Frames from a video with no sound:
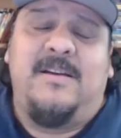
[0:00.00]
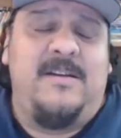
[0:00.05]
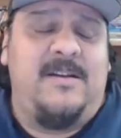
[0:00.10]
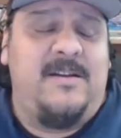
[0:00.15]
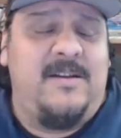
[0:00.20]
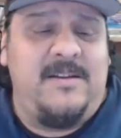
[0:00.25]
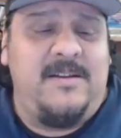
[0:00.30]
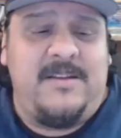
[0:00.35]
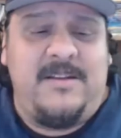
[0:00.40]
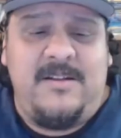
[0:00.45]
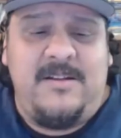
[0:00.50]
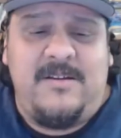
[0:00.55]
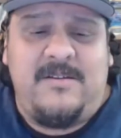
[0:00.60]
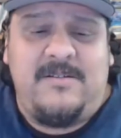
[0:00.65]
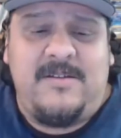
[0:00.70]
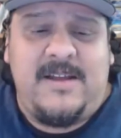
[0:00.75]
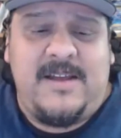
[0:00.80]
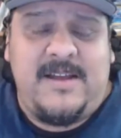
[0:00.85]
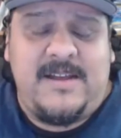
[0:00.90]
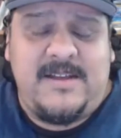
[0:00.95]

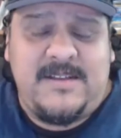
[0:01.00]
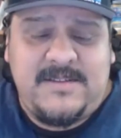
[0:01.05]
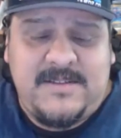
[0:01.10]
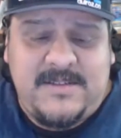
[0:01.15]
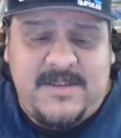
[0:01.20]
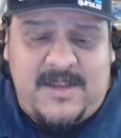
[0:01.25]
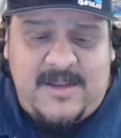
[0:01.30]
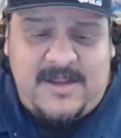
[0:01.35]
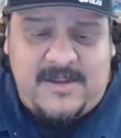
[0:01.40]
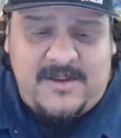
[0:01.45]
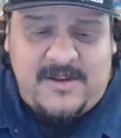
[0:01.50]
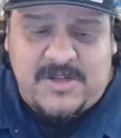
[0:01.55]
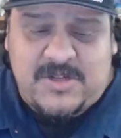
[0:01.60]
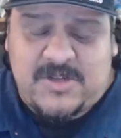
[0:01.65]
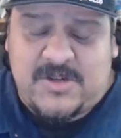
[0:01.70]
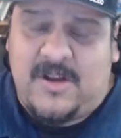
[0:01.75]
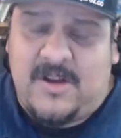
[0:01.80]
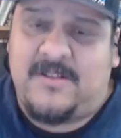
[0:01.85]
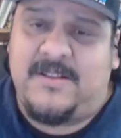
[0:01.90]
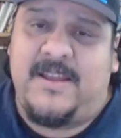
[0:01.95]
as you're
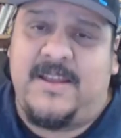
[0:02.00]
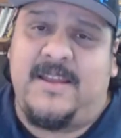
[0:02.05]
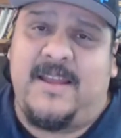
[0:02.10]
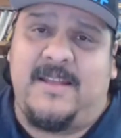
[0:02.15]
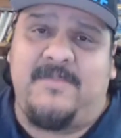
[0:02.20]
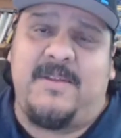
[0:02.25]
struggling,